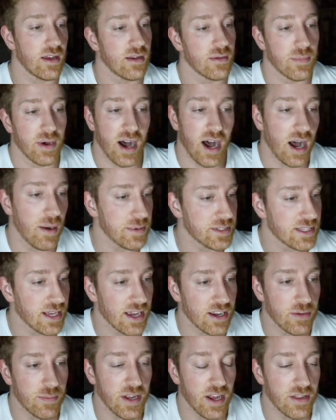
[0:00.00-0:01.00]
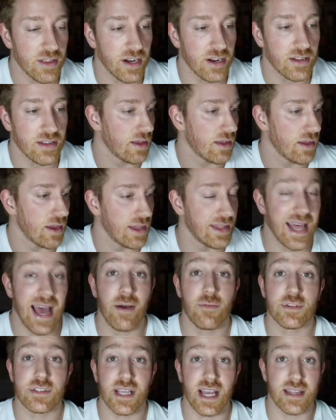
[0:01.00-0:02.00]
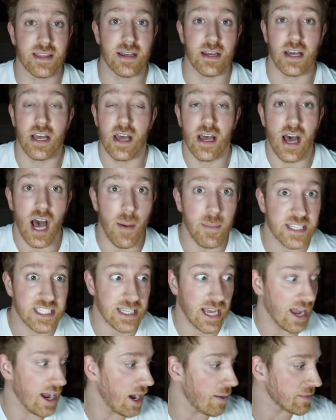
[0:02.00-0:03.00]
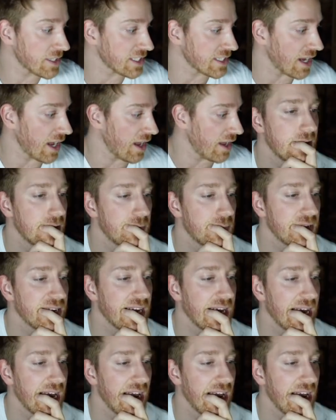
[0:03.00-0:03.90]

but homicide could be on there and that was like the homicide homicide but yeah